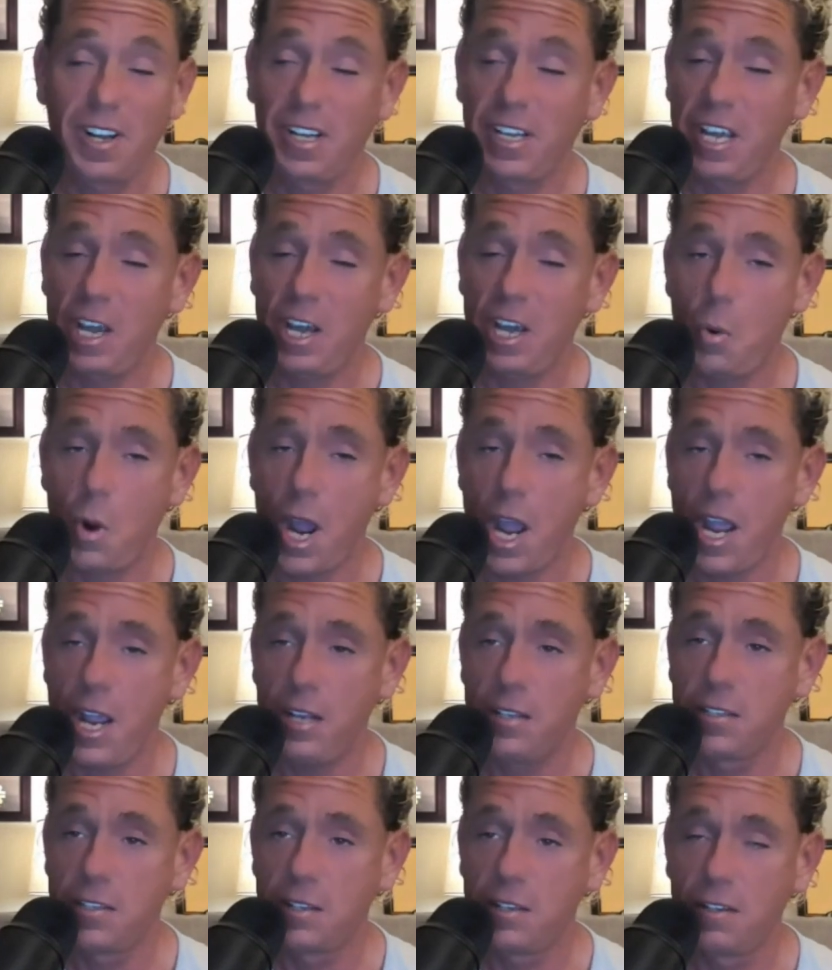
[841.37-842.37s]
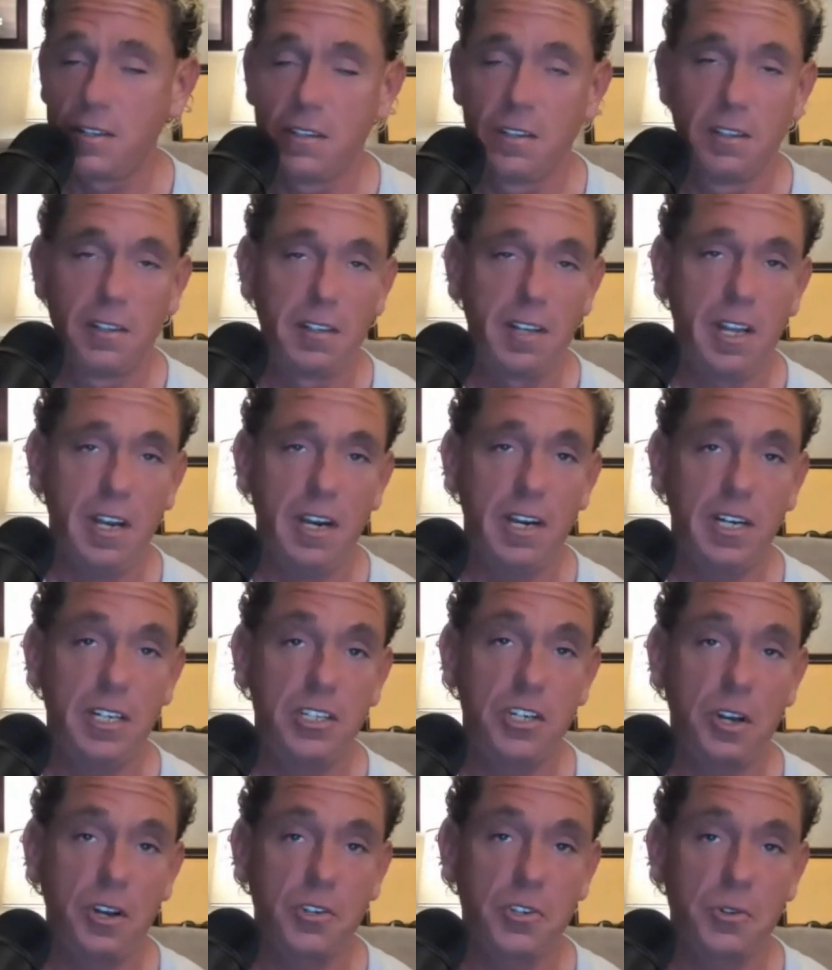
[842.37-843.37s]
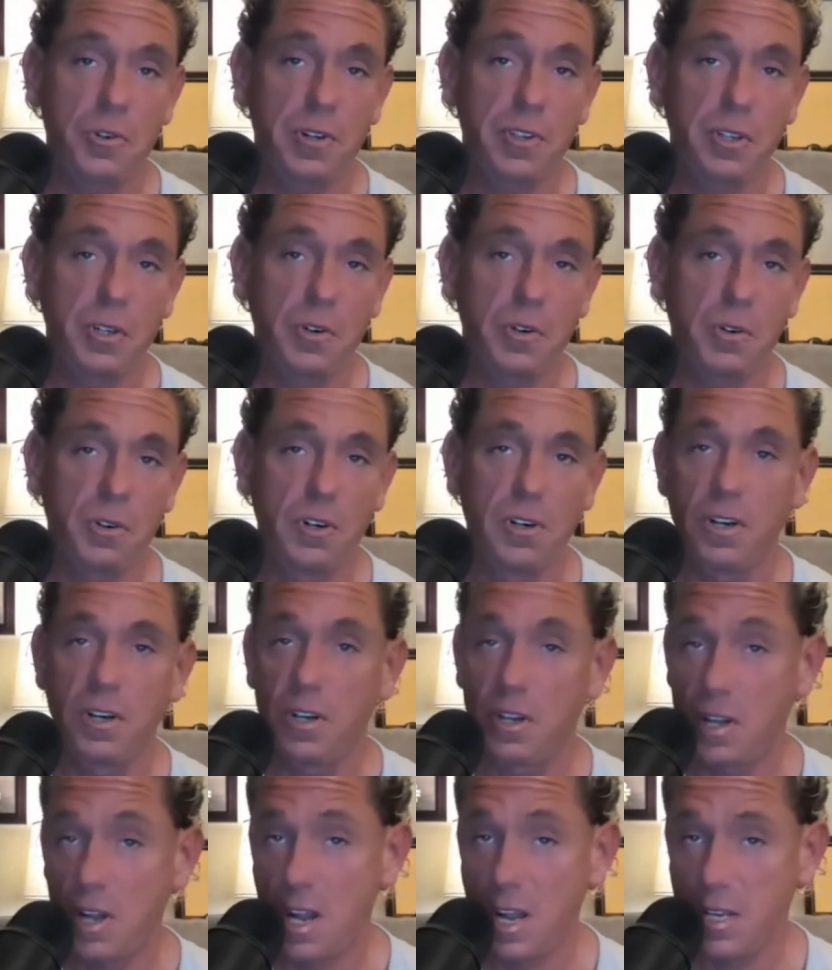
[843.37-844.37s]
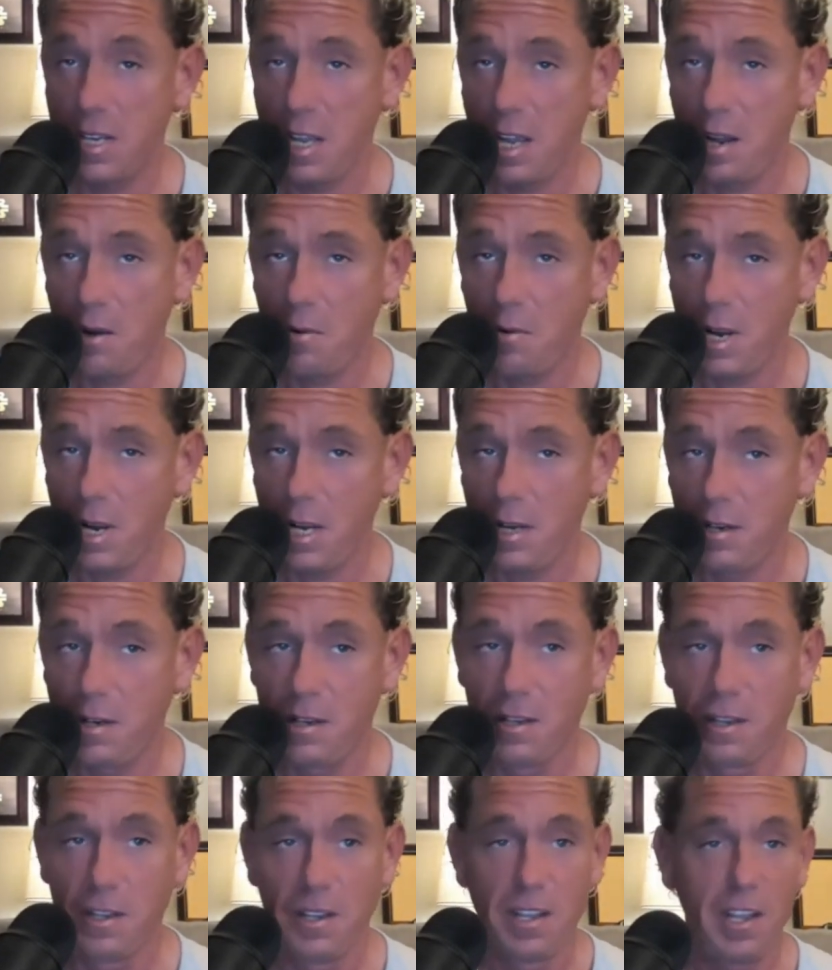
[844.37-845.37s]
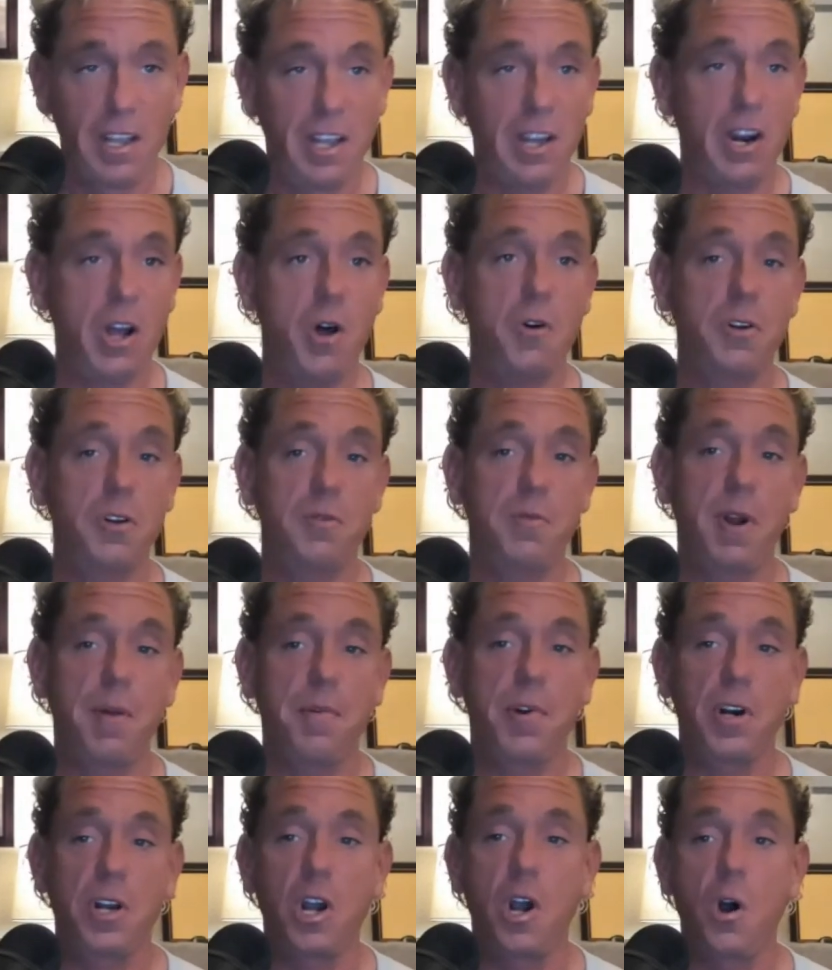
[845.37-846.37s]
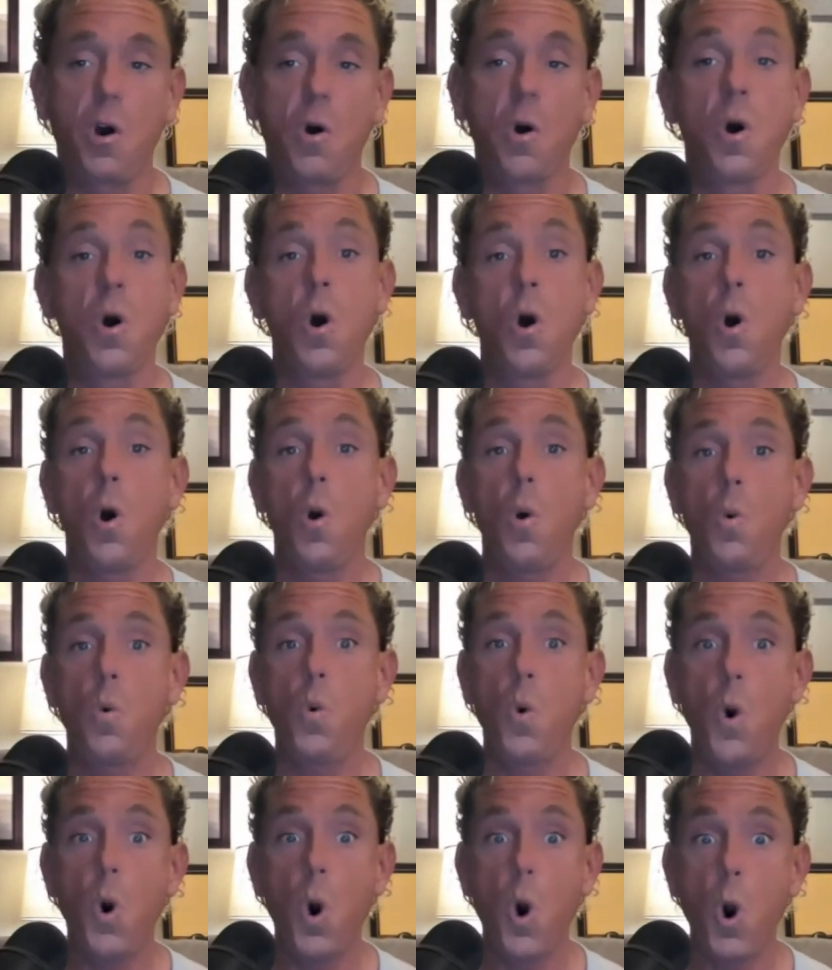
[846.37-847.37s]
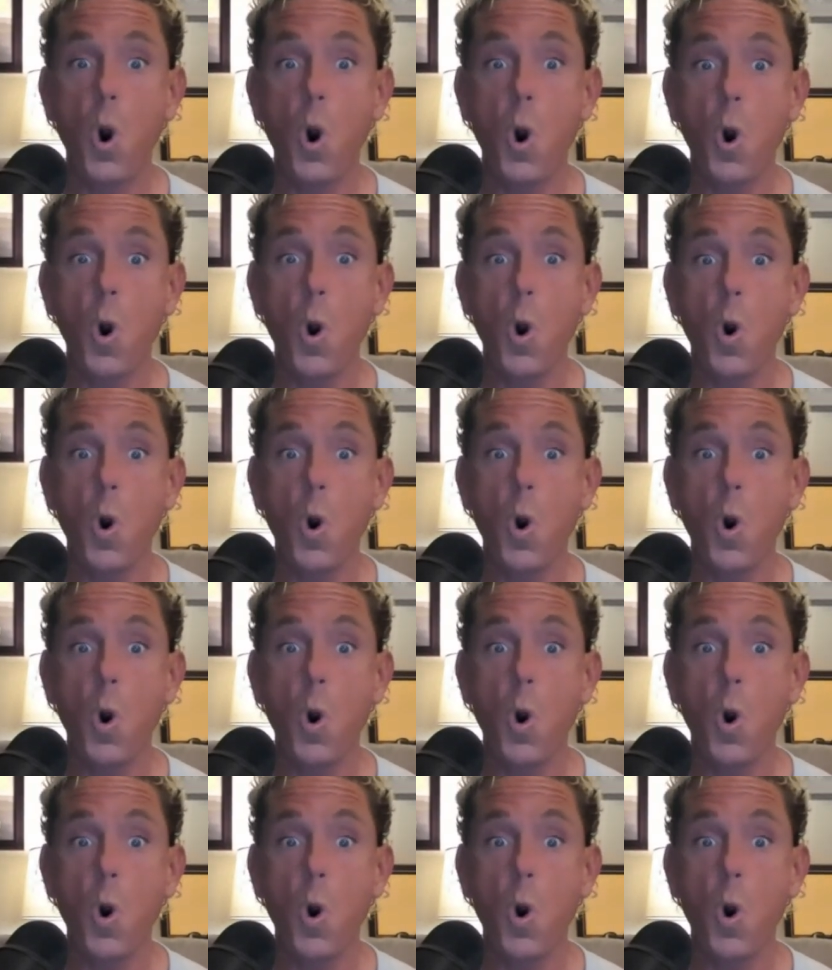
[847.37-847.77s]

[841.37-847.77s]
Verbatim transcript: I can't wait. NHL's around the corner. I can't wait. And always remember to go, woo!